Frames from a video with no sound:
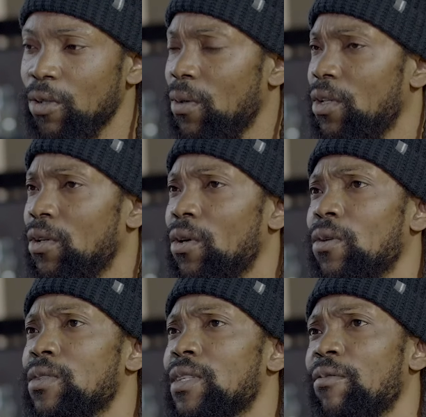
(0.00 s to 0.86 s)
you, you
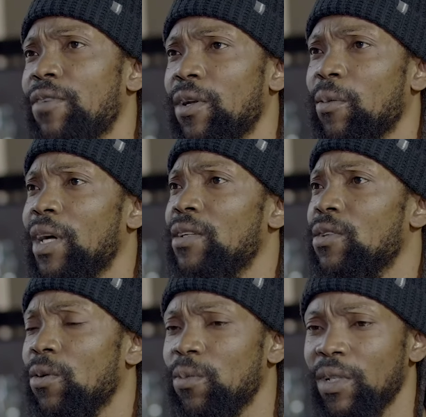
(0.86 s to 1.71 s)
know, a friend of mine
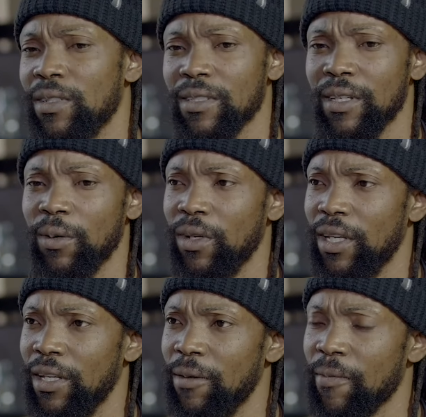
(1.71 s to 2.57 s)
told me to say,
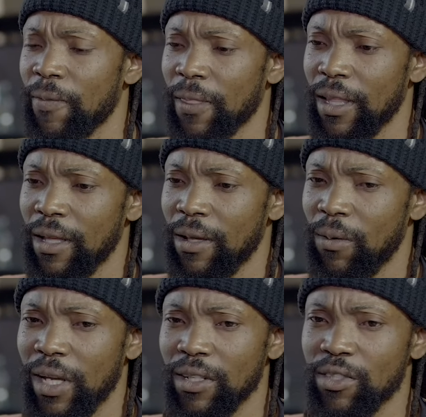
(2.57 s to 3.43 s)
we
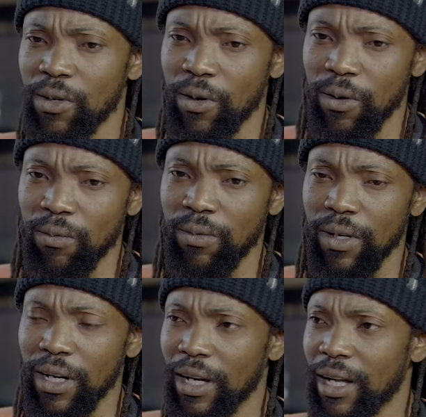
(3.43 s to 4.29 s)
get so
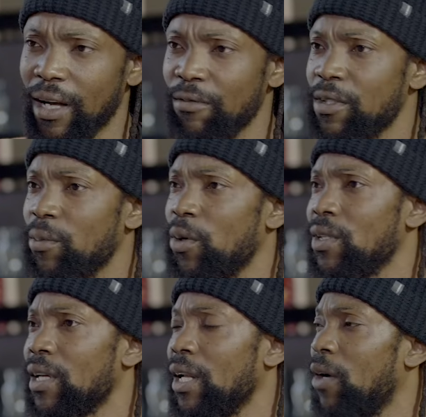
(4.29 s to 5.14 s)
comfortable
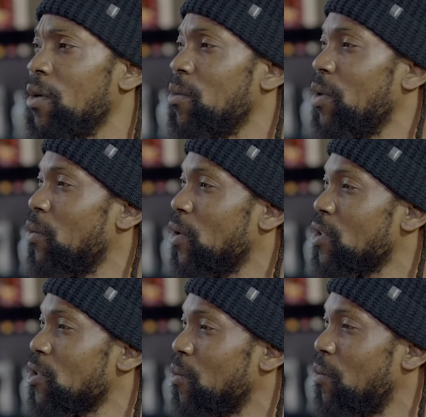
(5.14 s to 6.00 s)
with allowing
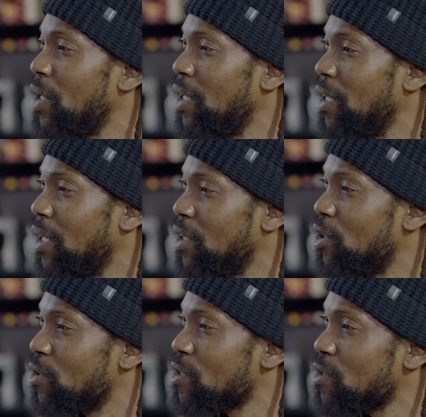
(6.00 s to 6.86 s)
people to be in
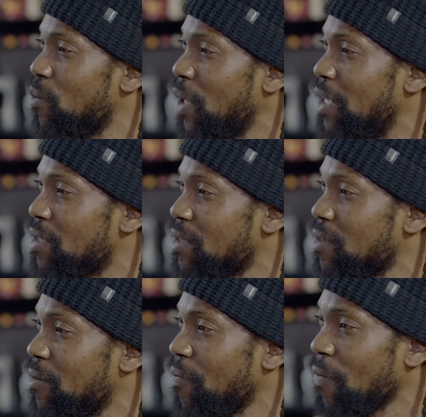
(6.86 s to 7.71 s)
your
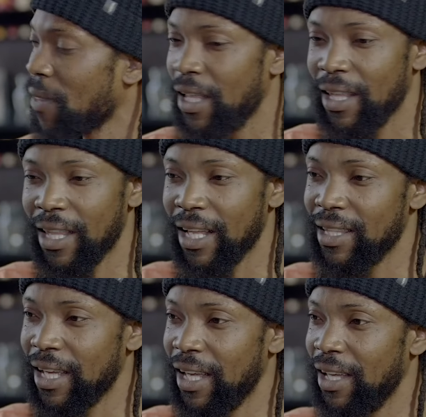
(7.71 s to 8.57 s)
space
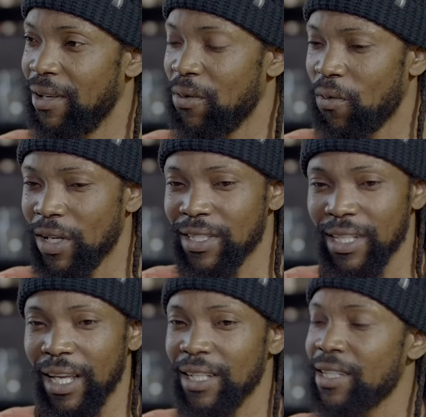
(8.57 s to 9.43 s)
that they, once
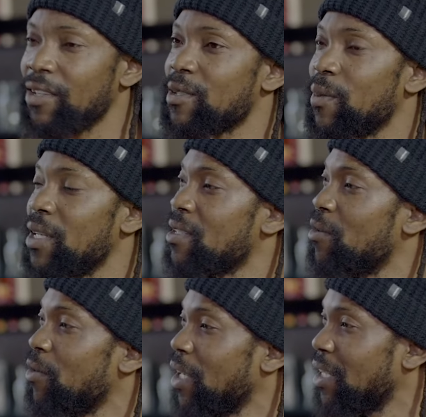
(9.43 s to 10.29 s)
they enter your space,
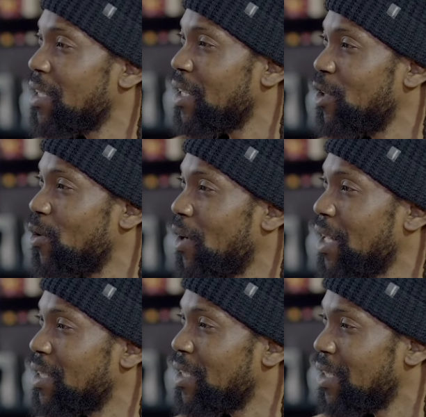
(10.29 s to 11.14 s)
they forget that you
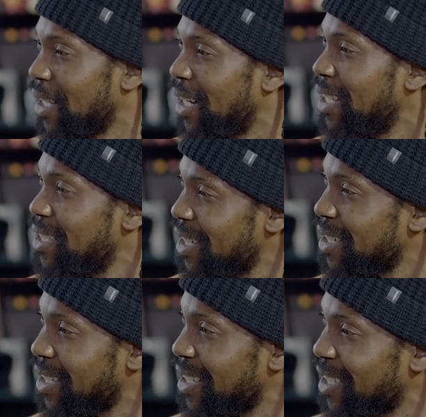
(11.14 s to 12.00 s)
are the
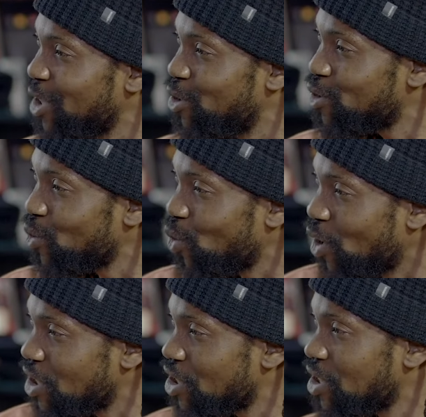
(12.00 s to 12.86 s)
legend that they used to
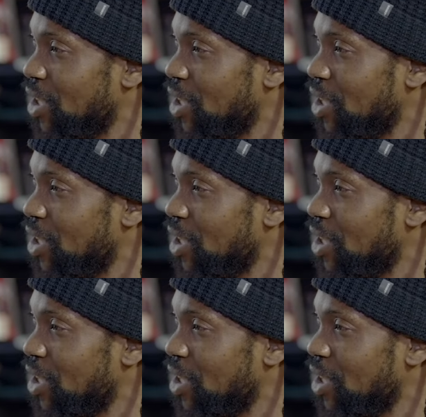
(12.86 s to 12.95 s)
watch.